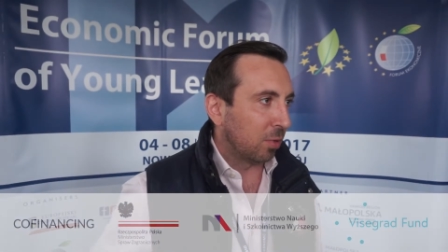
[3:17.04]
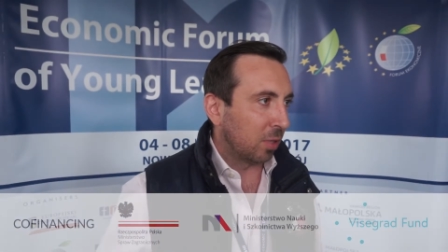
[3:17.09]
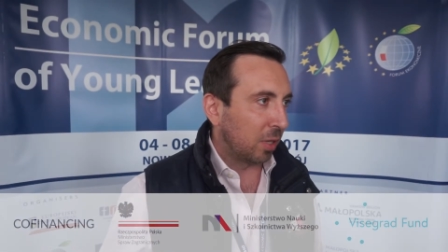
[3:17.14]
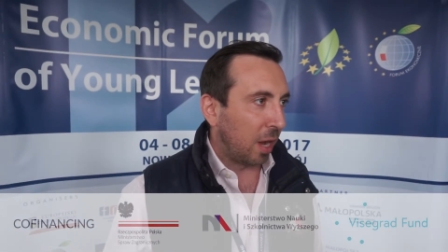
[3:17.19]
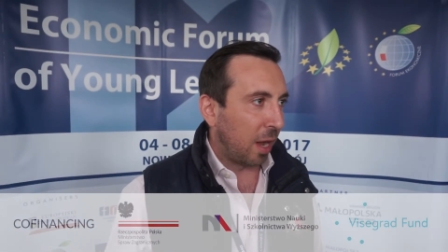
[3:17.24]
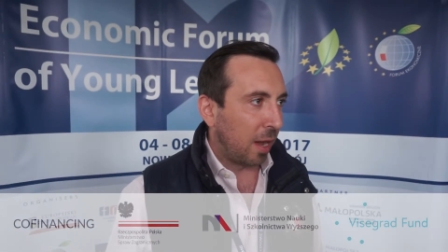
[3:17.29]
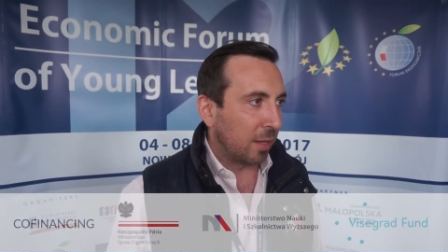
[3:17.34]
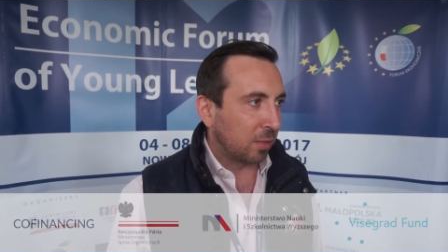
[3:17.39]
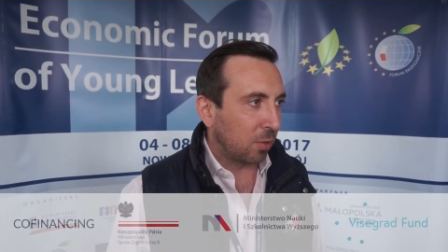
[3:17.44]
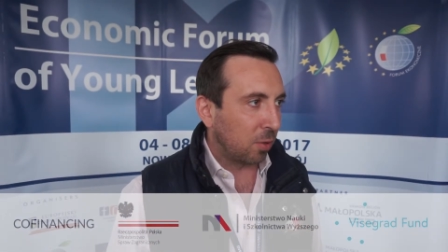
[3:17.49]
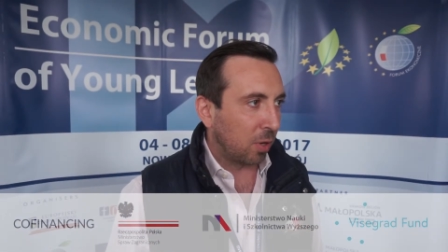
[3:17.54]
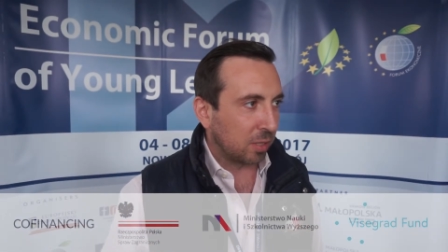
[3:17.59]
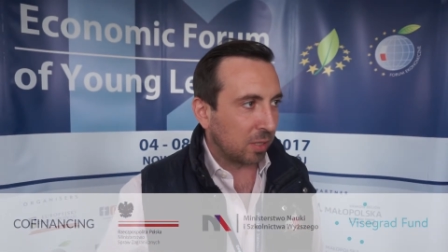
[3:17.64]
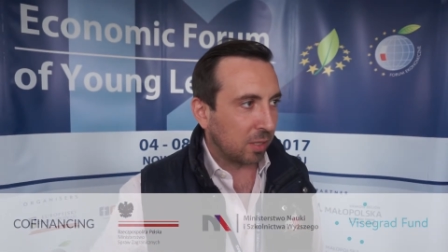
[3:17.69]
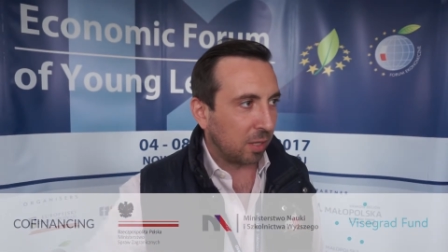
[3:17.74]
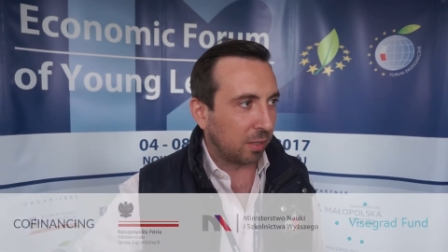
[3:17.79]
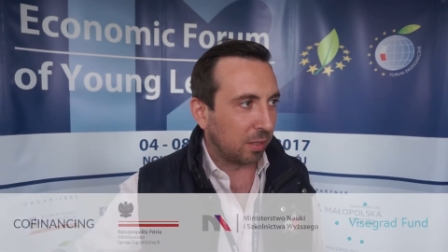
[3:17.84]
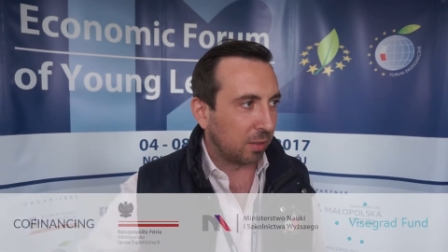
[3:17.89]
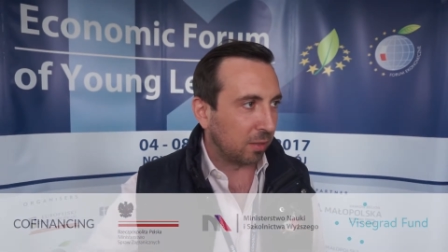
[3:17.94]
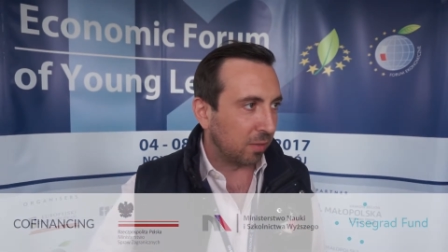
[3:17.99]
guys who are
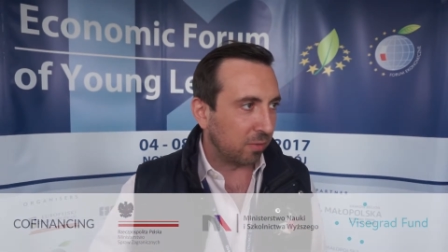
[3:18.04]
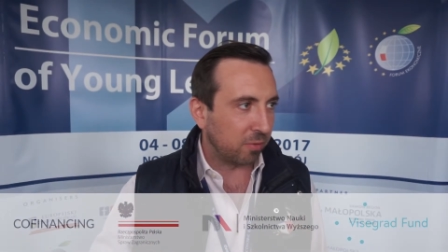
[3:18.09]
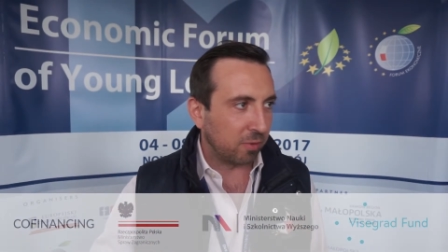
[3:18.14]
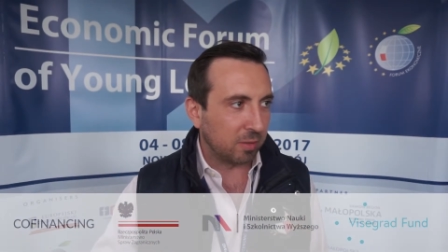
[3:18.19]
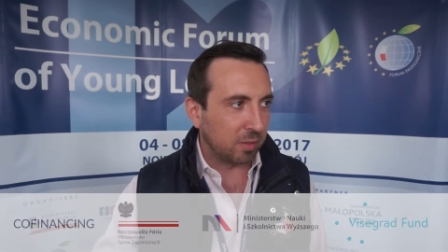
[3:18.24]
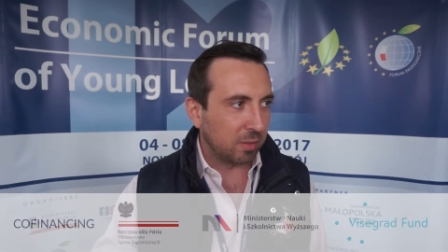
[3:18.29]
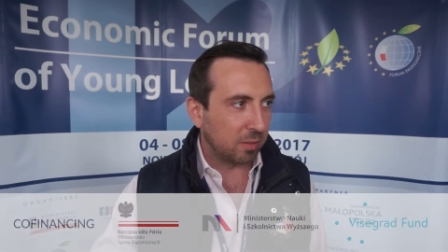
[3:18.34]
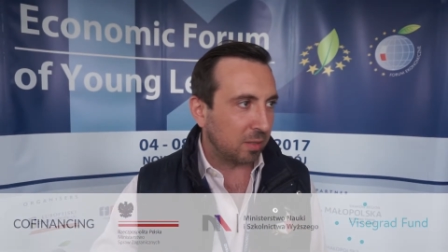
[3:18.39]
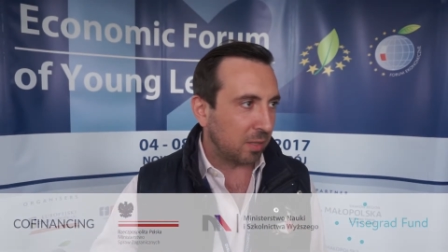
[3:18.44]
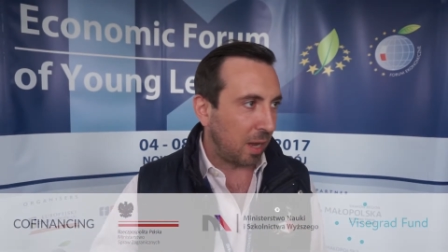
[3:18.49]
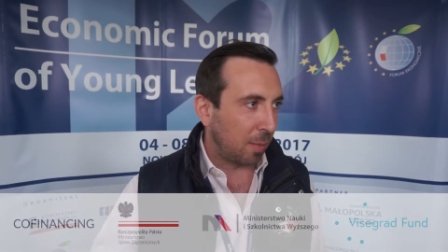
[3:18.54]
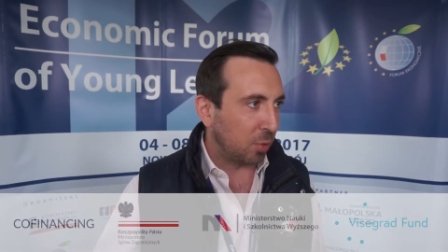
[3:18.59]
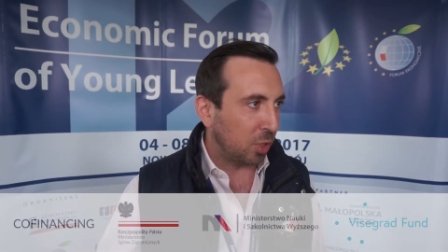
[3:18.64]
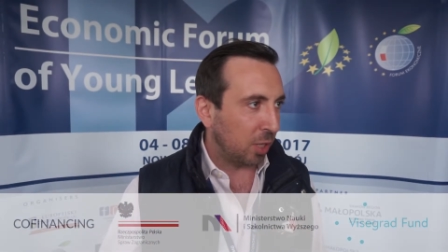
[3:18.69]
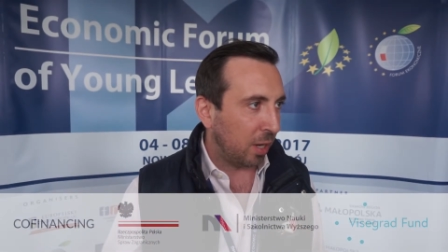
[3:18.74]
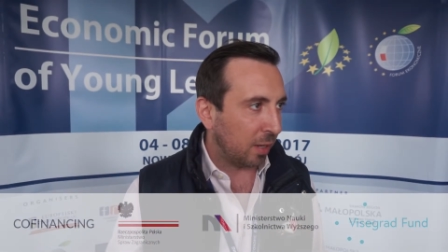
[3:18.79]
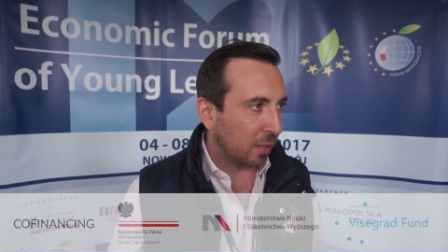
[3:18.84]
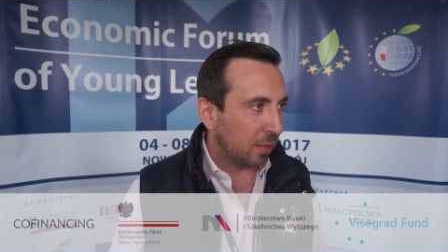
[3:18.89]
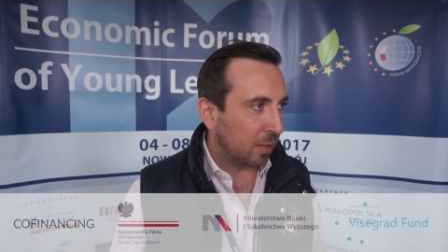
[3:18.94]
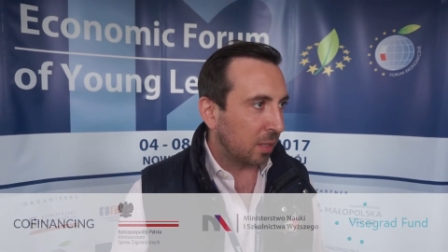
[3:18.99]
studying different
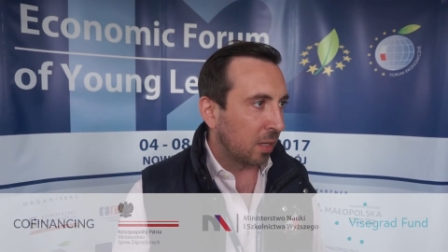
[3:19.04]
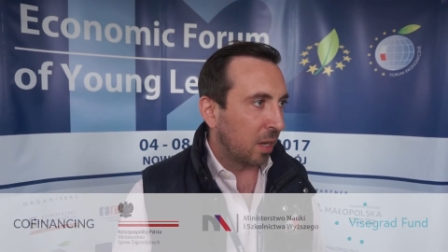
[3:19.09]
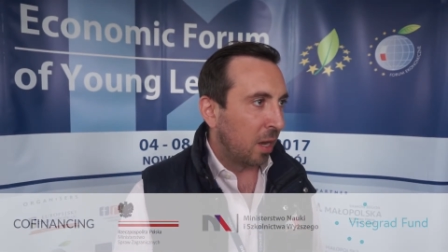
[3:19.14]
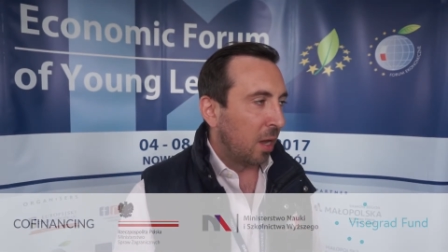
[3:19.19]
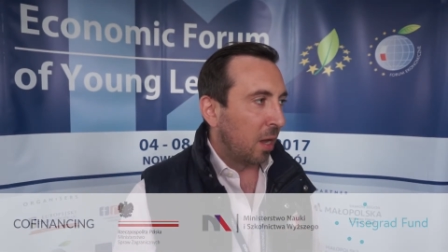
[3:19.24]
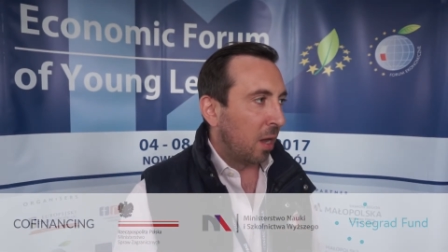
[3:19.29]
subjects,